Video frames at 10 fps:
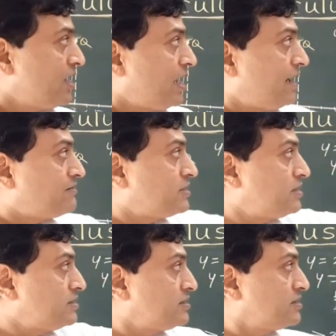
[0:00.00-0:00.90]
I have
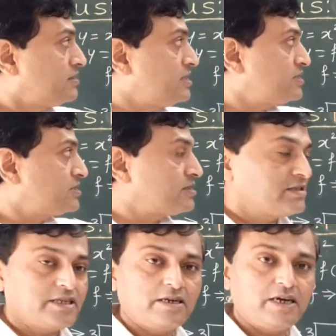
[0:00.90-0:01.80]
cut this
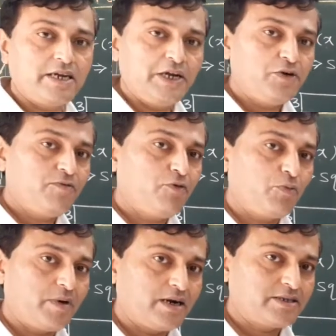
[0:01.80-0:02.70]
circle into 4
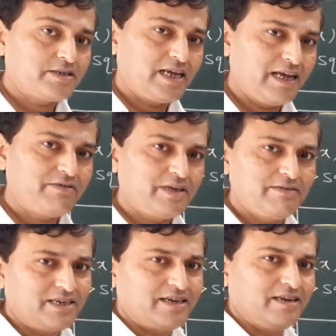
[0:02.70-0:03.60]
parts. I have
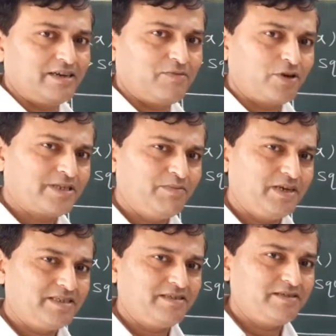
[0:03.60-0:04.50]
given color for
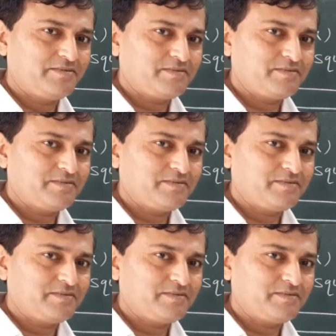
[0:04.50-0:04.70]
simplicity.